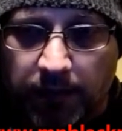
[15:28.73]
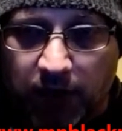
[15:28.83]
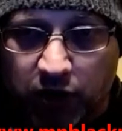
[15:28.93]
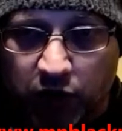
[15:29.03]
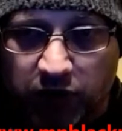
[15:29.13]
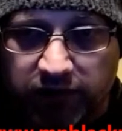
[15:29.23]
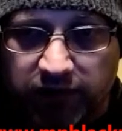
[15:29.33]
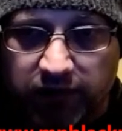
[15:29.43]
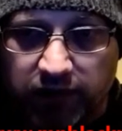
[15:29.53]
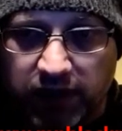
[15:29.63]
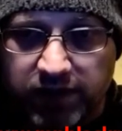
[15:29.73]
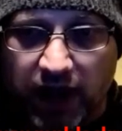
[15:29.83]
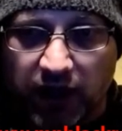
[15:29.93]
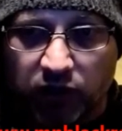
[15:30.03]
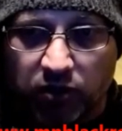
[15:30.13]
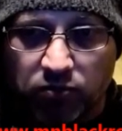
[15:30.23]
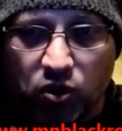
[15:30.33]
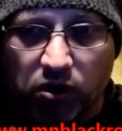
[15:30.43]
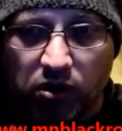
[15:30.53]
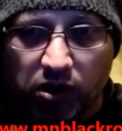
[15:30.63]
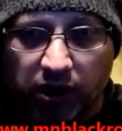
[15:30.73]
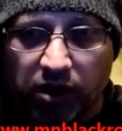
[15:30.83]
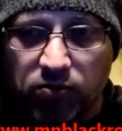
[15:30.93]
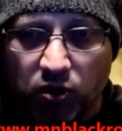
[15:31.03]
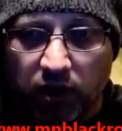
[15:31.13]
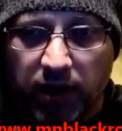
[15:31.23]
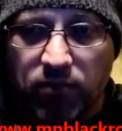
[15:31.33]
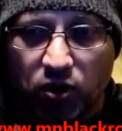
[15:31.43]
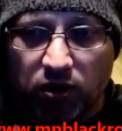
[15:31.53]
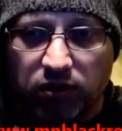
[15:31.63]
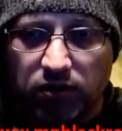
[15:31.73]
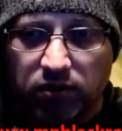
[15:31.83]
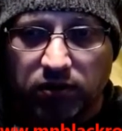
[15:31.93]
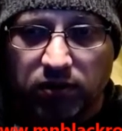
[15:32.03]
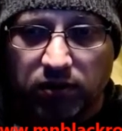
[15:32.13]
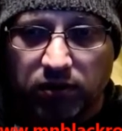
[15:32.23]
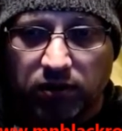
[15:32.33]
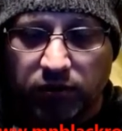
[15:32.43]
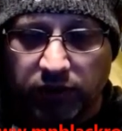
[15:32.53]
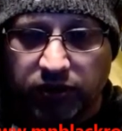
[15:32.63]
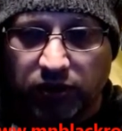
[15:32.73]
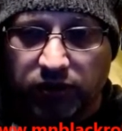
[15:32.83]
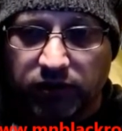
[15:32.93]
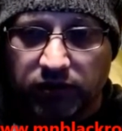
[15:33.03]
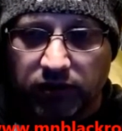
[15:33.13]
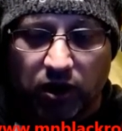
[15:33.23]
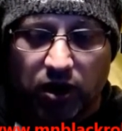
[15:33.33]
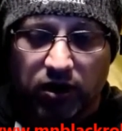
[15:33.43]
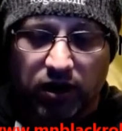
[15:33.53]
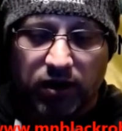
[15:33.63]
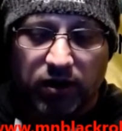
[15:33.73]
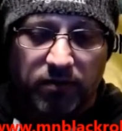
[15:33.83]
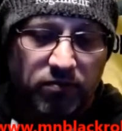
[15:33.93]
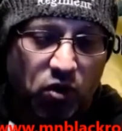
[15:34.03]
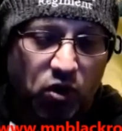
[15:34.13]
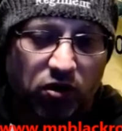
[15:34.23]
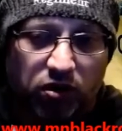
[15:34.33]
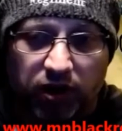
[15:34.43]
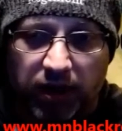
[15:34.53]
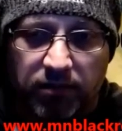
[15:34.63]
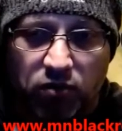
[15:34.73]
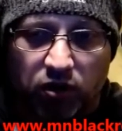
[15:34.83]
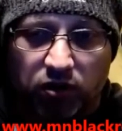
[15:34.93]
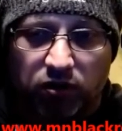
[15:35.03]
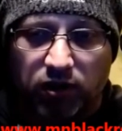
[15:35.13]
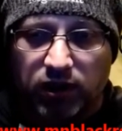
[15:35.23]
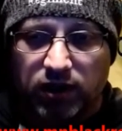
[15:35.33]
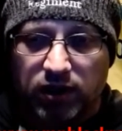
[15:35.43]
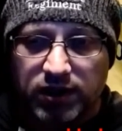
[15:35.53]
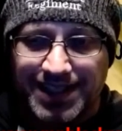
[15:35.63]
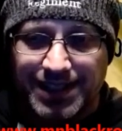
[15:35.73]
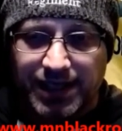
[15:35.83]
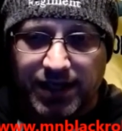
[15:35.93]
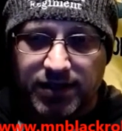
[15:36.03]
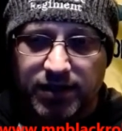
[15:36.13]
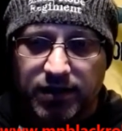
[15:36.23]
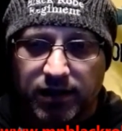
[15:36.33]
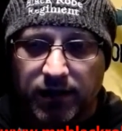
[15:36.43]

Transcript: The coof is neither a moral or immoral result, or a moral or immoral disease.